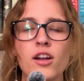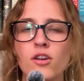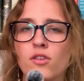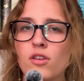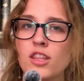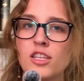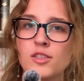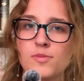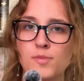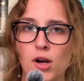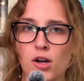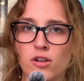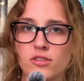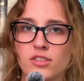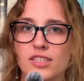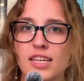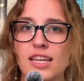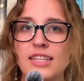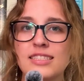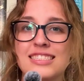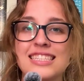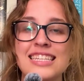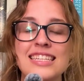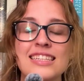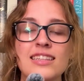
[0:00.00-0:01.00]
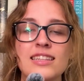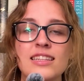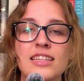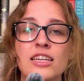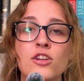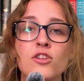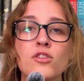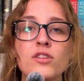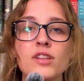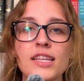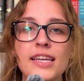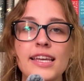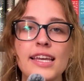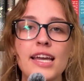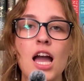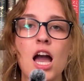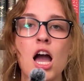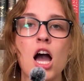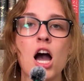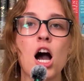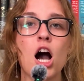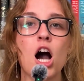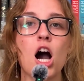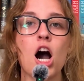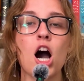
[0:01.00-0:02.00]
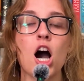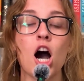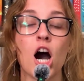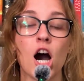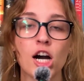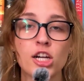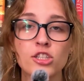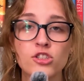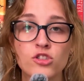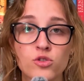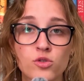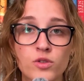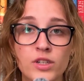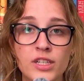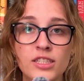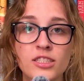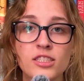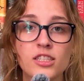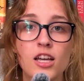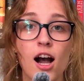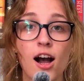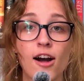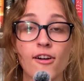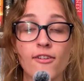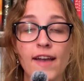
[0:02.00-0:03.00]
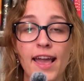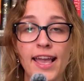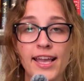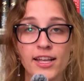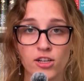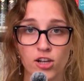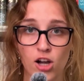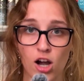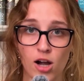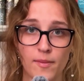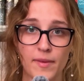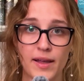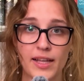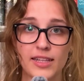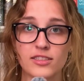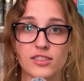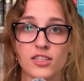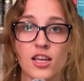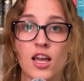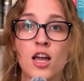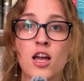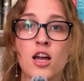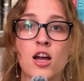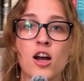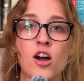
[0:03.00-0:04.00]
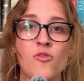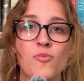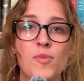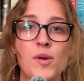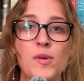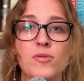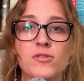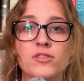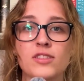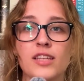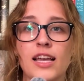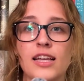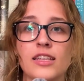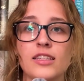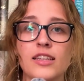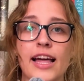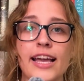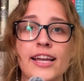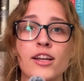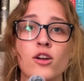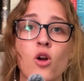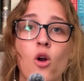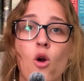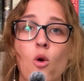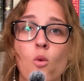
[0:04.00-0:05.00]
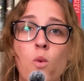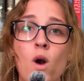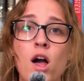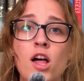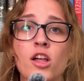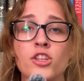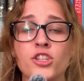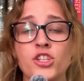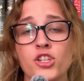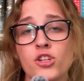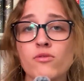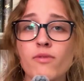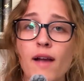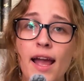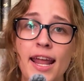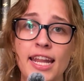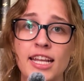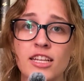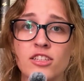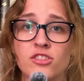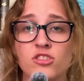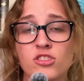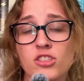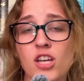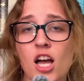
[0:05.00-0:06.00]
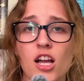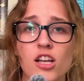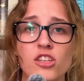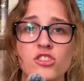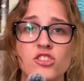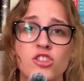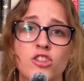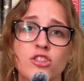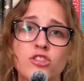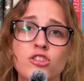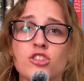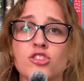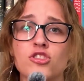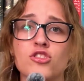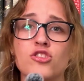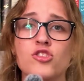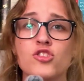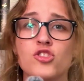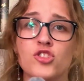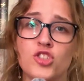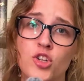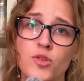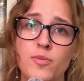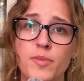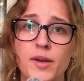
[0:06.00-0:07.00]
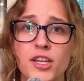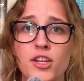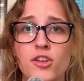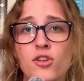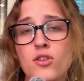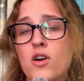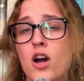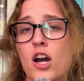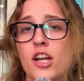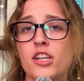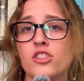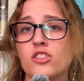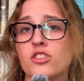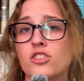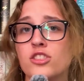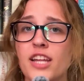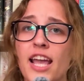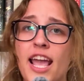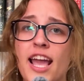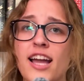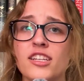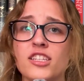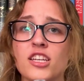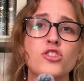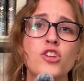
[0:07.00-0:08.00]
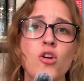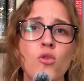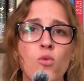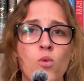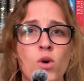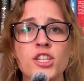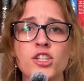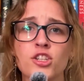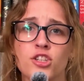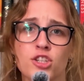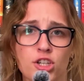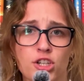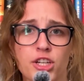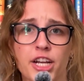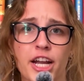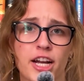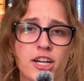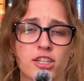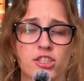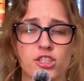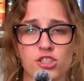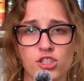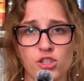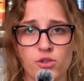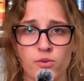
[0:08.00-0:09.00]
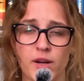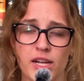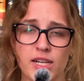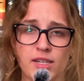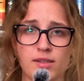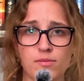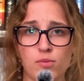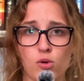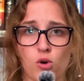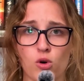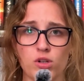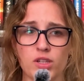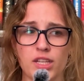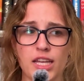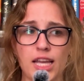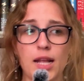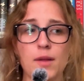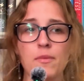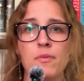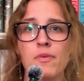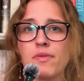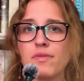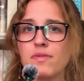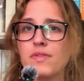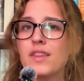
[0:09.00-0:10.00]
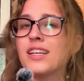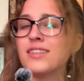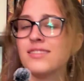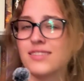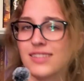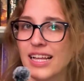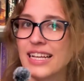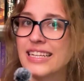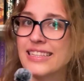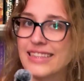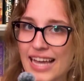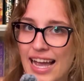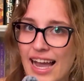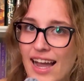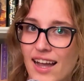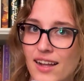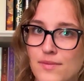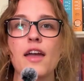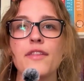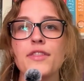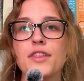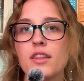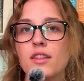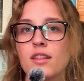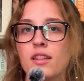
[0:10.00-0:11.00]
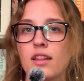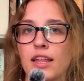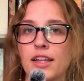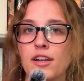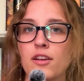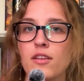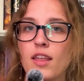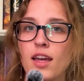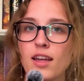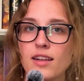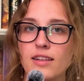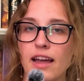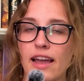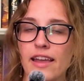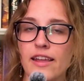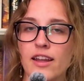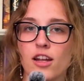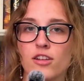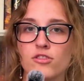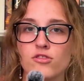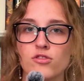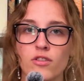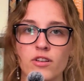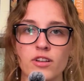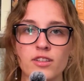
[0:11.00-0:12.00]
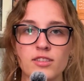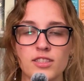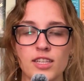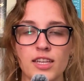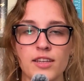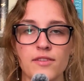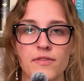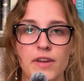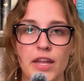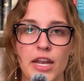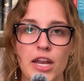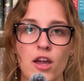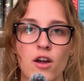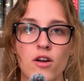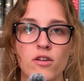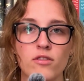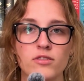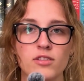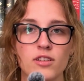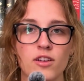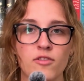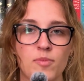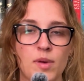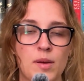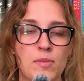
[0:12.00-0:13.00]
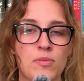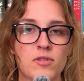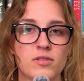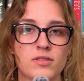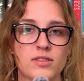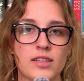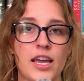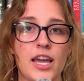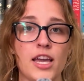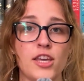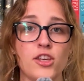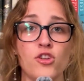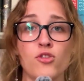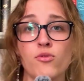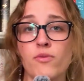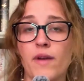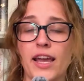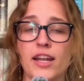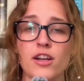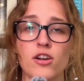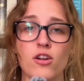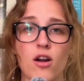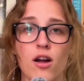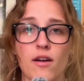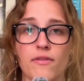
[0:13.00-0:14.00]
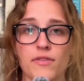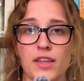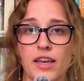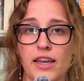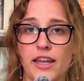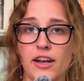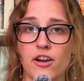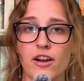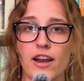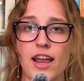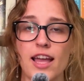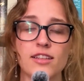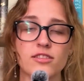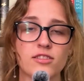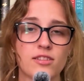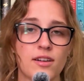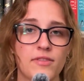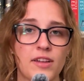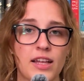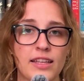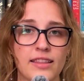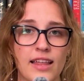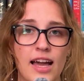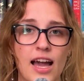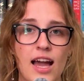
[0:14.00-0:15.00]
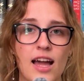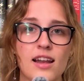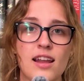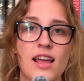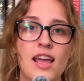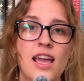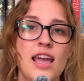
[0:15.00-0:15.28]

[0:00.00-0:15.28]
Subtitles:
go to these posts and see literally hundreds of hate comments of people saying like, "Well, your writing sucks, you're just stupid, you don't understand, no wonder your characters are written poorly." Things like that. And then later that night, I started seeing videos of people saying, "You ran her off the internet," stuff like that.